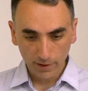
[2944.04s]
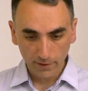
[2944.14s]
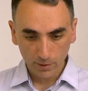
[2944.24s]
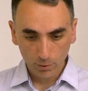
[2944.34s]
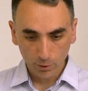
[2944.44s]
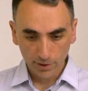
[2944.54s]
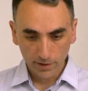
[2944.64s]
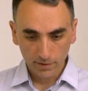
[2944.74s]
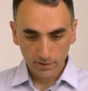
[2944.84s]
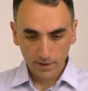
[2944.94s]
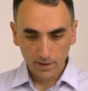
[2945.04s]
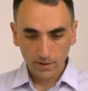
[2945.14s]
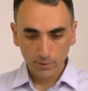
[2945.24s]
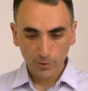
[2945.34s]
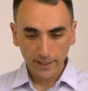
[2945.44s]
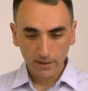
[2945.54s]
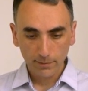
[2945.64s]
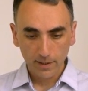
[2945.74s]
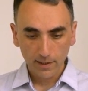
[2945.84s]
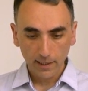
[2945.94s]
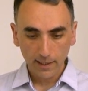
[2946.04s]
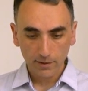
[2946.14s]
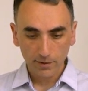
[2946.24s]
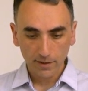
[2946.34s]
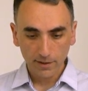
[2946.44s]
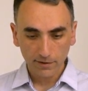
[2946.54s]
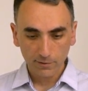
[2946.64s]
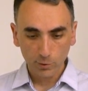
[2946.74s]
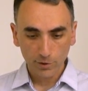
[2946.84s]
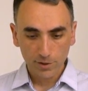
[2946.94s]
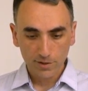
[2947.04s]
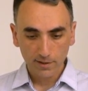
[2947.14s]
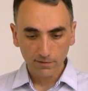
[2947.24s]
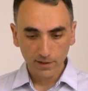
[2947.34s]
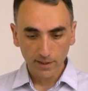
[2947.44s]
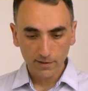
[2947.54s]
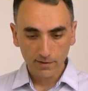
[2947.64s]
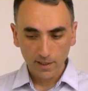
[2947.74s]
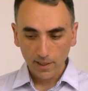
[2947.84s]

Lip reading: have a core realm. Under it there is storages and VNets.